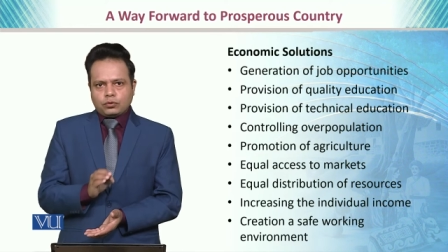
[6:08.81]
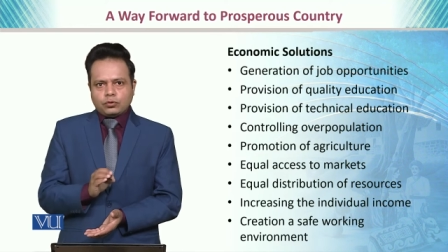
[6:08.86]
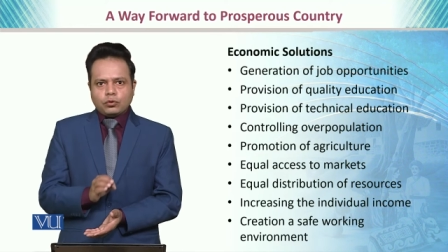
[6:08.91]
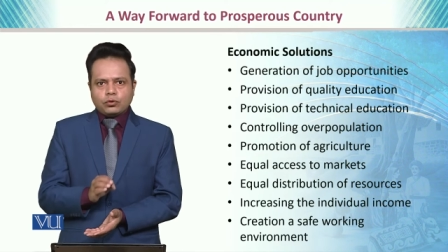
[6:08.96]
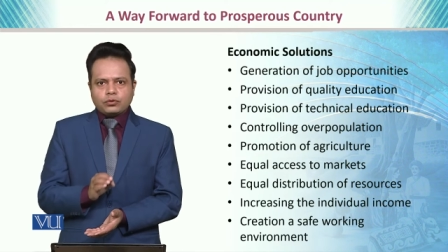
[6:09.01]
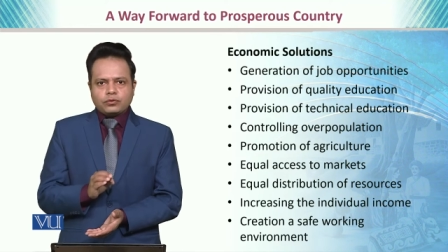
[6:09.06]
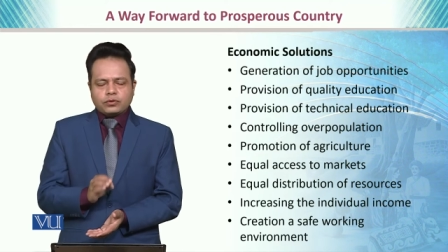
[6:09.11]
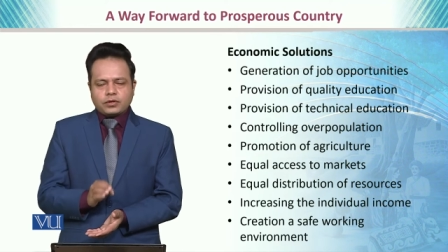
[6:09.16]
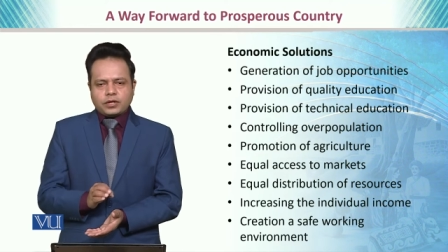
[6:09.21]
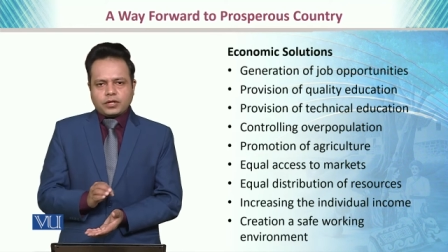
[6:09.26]

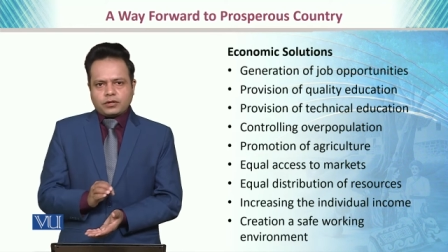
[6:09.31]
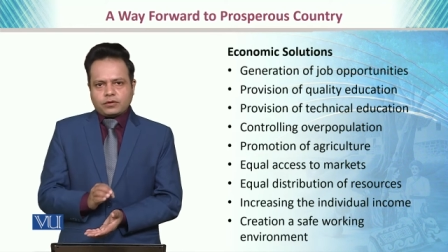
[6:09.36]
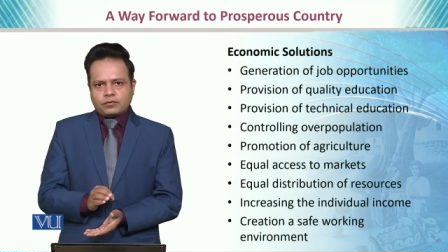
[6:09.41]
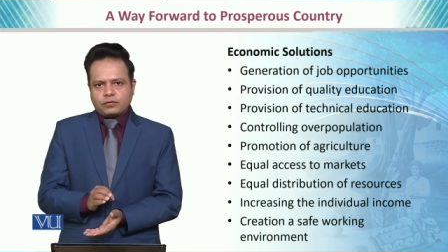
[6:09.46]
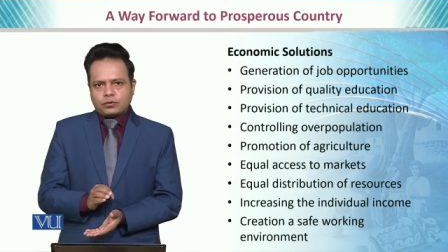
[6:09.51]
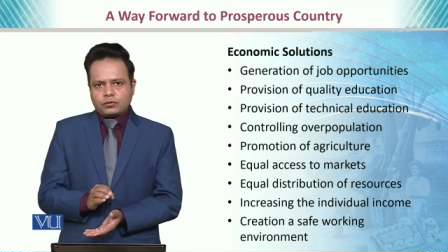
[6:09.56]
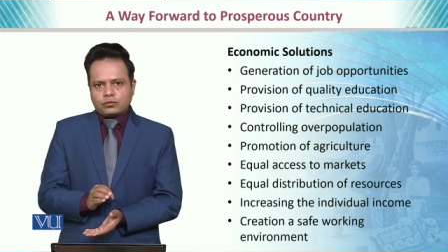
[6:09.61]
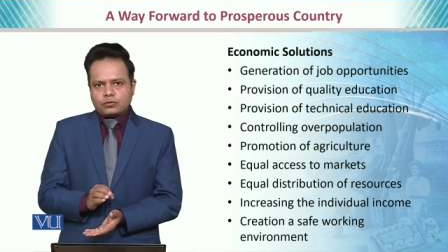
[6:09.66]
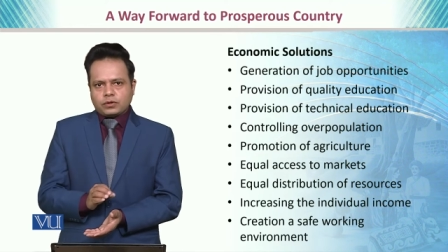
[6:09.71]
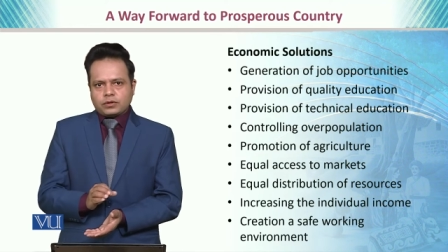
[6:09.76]
those
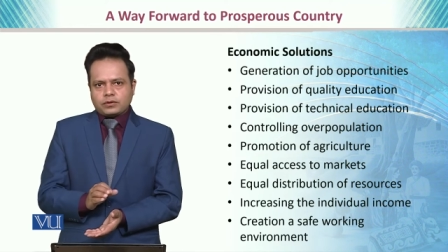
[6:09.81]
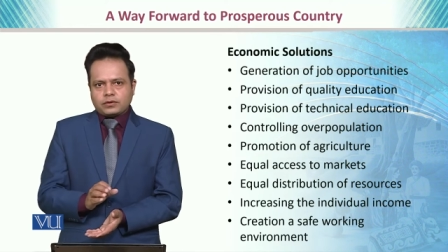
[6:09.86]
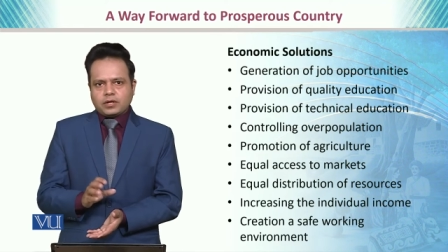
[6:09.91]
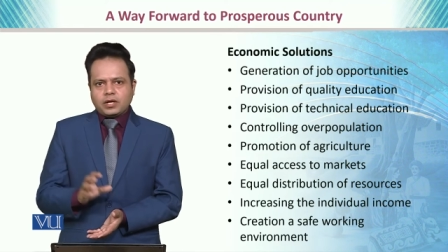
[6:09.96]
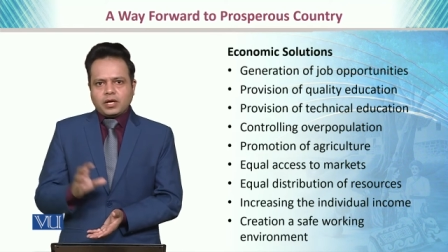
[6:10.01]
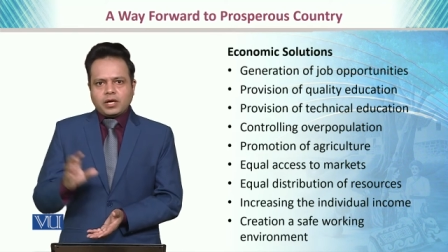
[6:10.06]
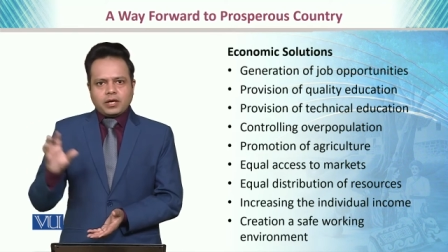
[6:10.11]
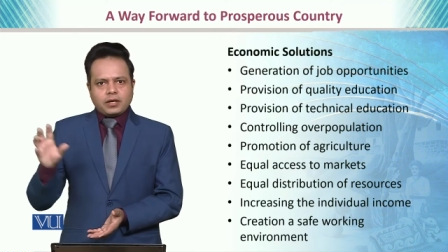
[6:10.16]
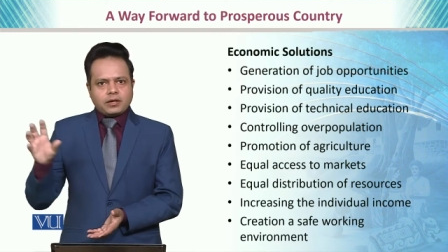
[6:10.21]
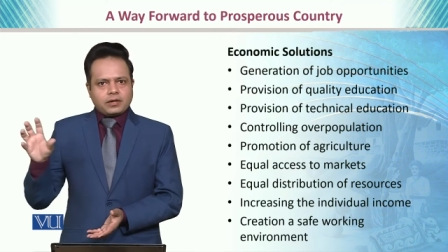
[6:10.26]
individuals
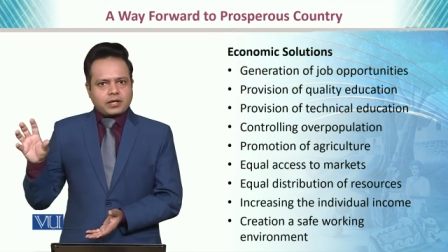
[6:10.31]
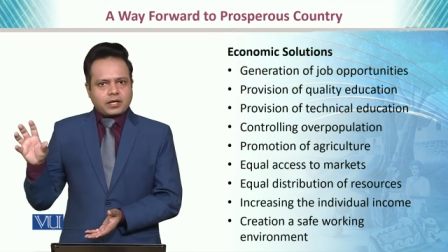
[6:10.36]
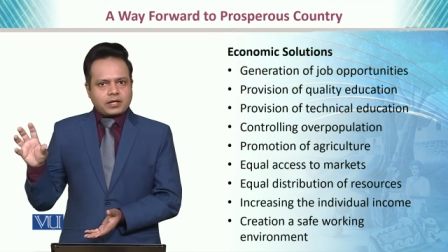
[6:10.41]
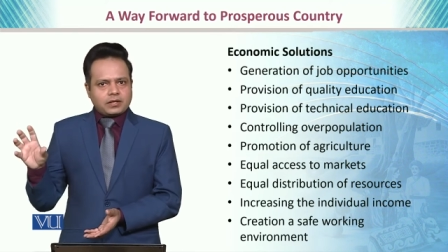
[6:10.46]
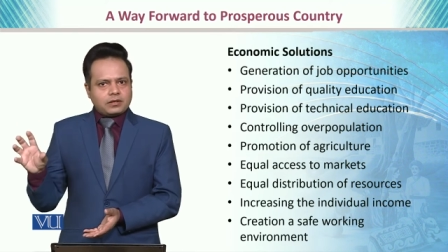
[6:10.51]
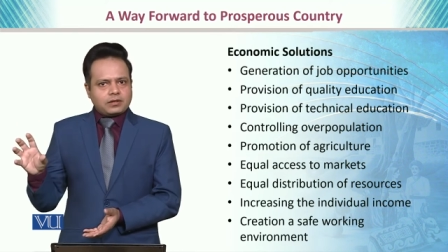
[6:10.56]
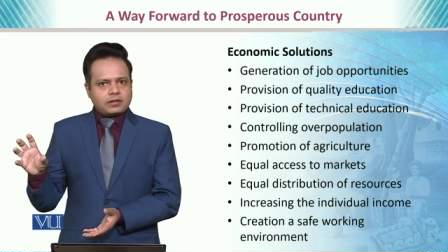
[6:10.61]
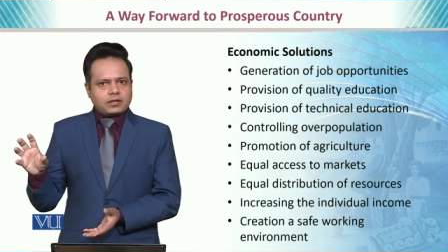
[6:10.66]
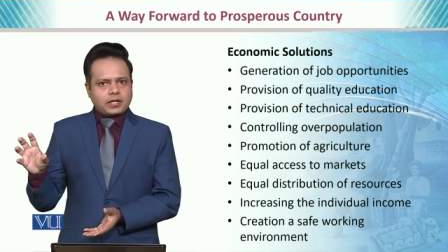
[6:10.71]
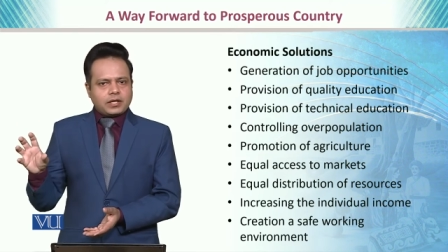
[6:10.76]

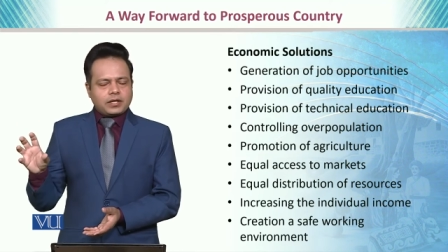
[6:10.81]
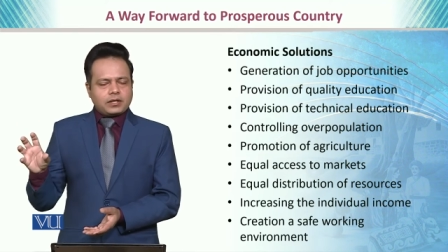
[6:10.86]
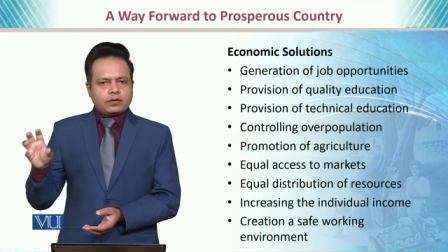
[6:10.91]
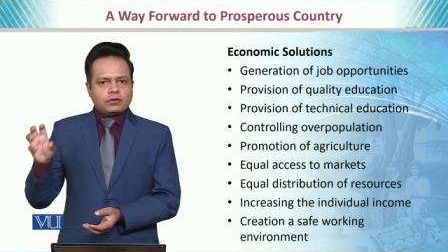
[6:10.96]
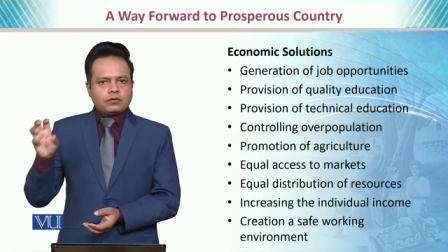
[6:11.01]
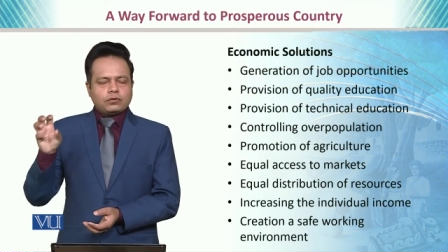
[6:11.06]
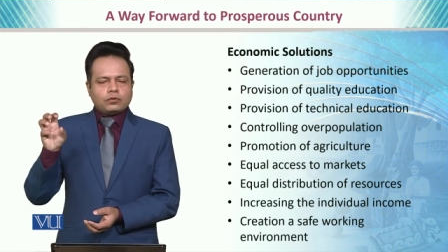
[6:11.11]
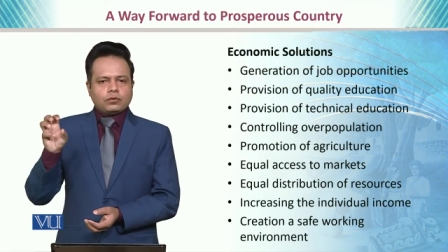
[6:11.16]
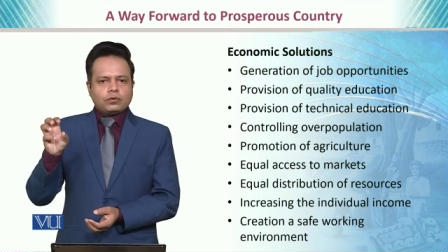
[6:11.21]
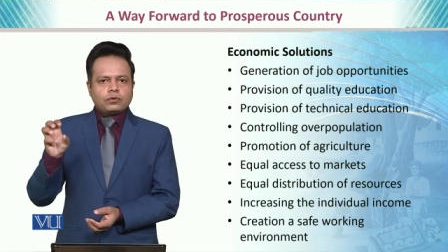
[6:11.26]
rather than
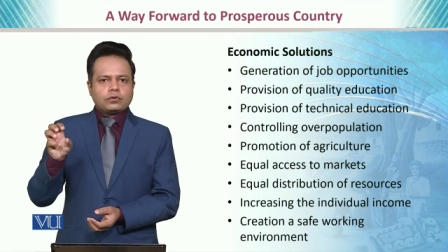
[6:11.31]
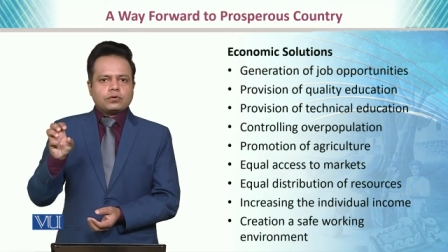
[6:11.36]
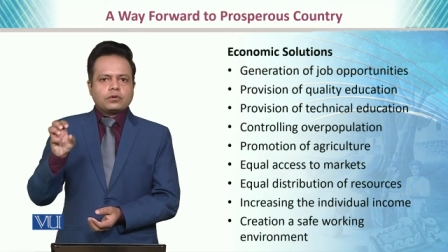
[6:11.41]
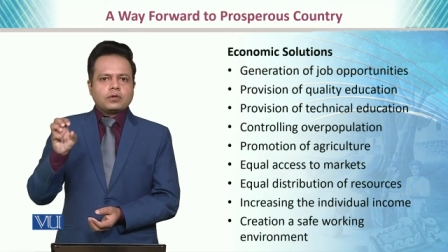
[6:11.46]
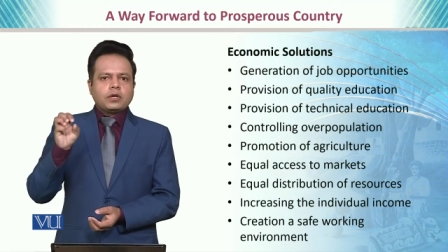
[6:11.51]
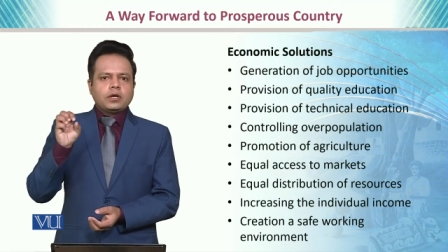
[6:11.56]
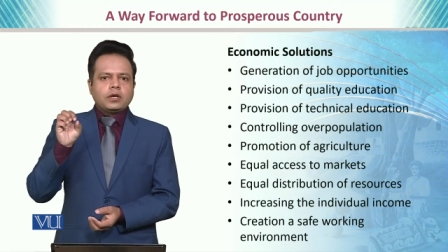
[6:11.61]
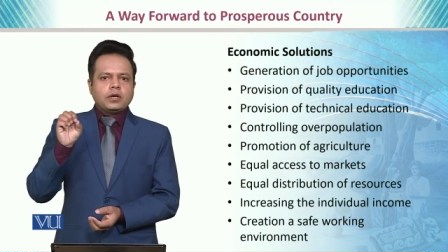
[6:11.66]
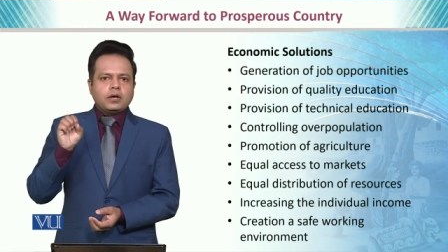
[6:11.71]
those